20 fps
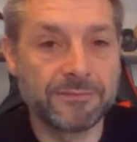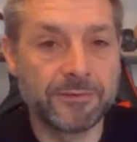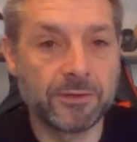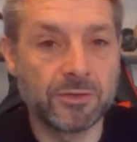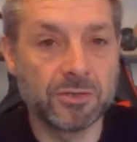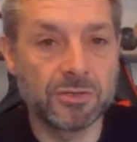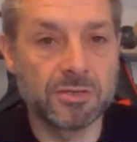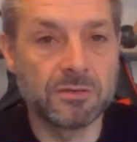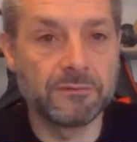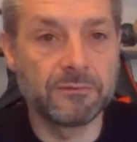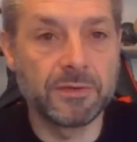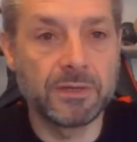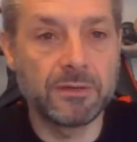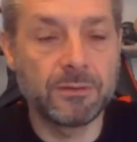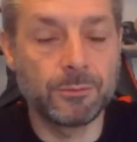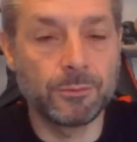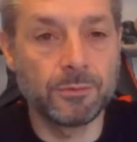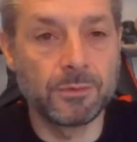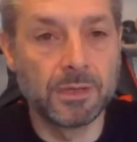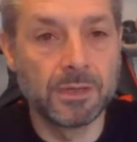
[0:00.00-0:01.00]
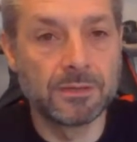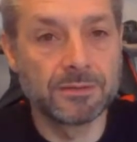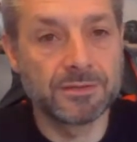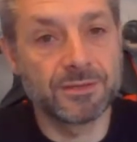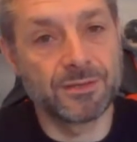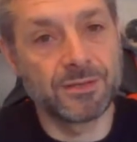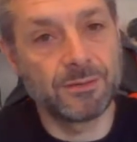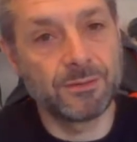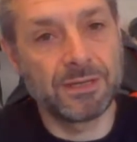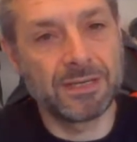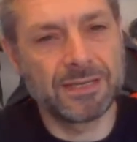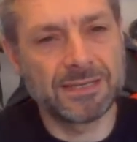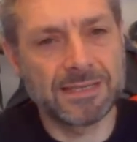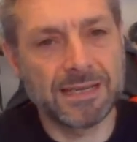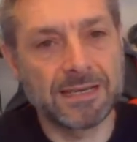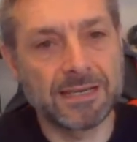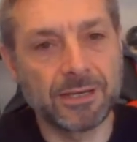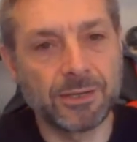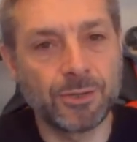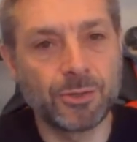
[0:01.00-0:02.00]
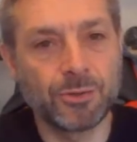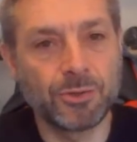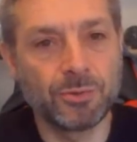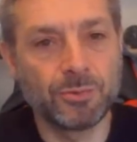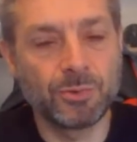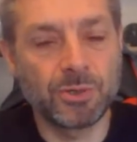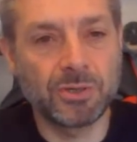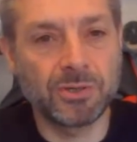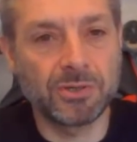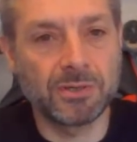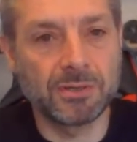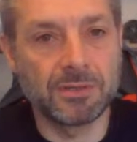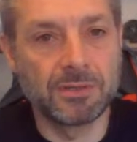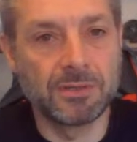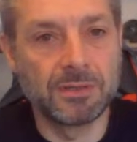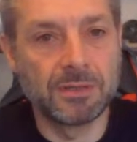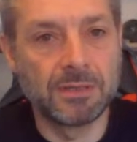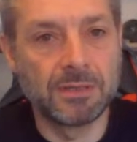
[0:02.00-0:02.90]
version of you. So knowing exactly who you are,